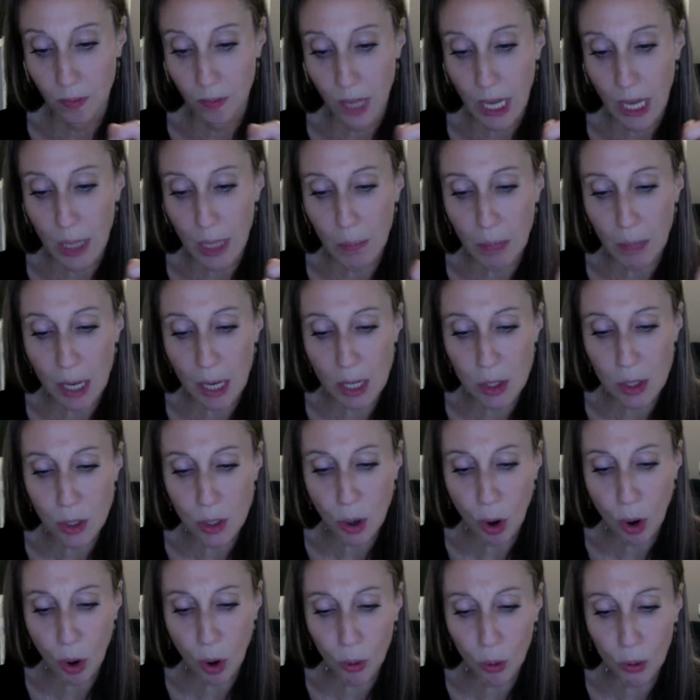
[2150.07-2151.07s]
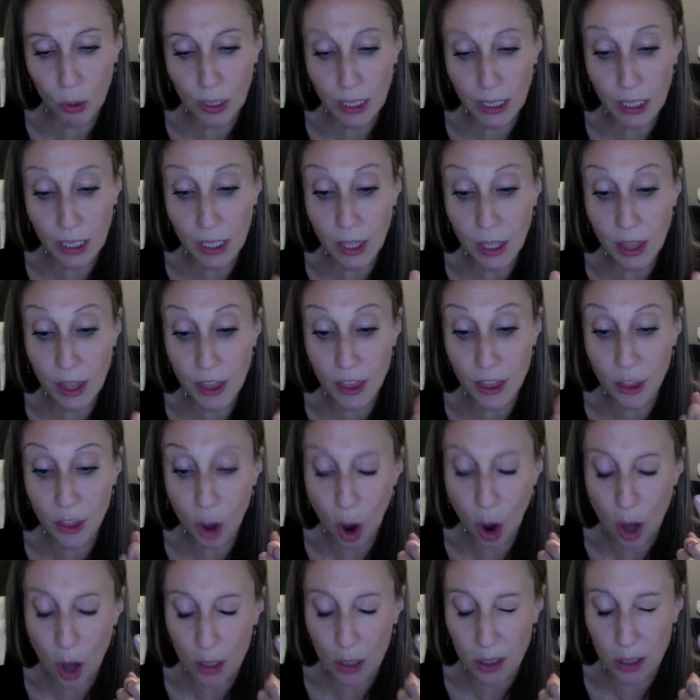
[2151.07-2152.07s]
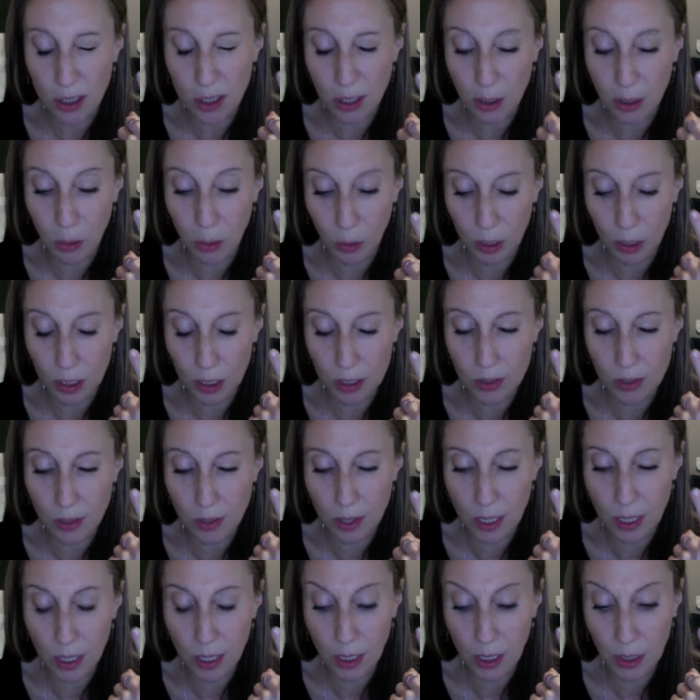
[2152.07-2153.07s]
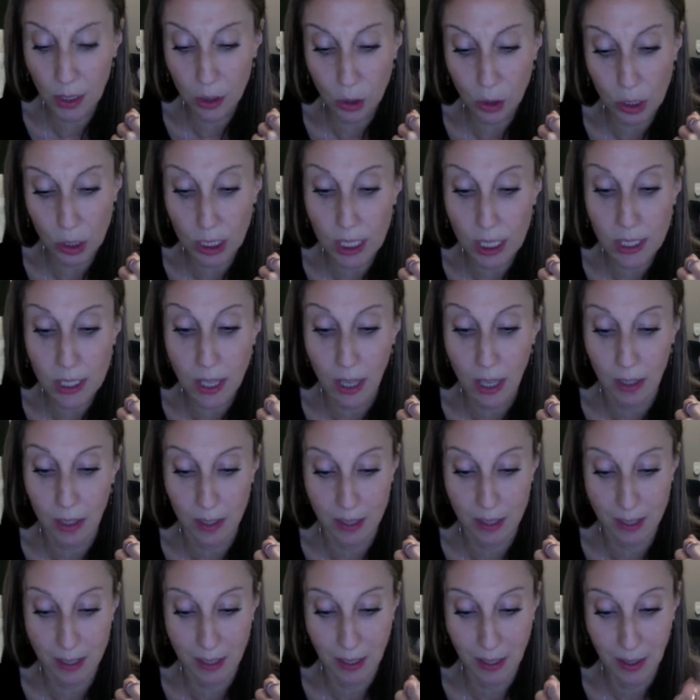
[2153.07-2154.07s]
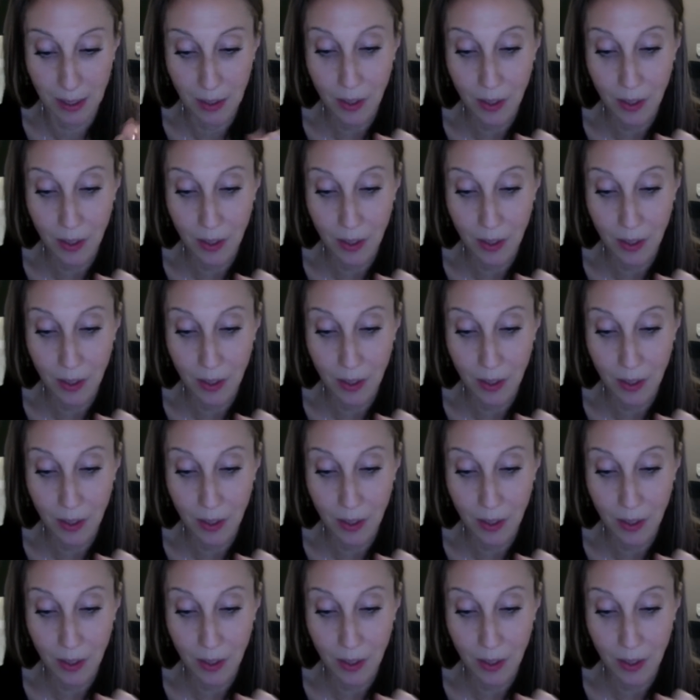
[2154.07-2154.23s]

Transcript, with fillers: a man's holy thought, what he's thinking during sex,